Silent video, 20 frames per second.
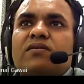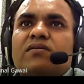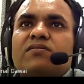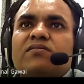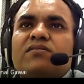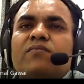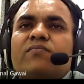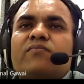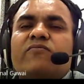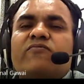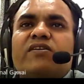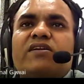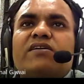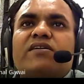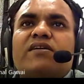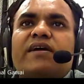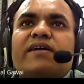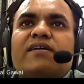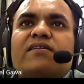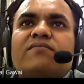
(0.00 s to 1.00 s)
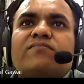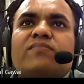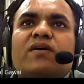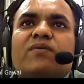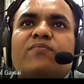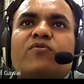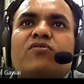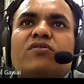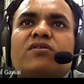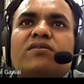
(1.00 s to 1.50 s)
Someone tried
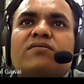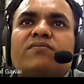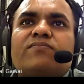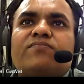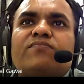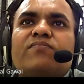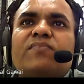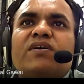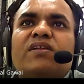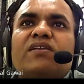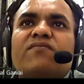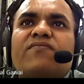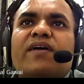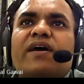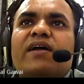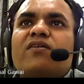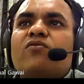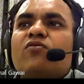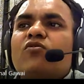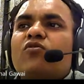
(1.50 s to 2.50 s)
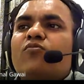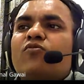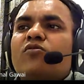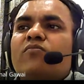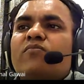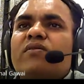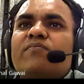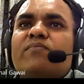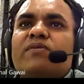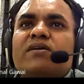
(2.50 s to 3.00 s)
about milk fat globule
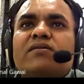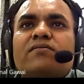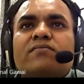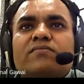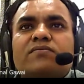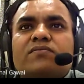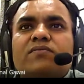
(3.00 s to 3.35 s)
membrane.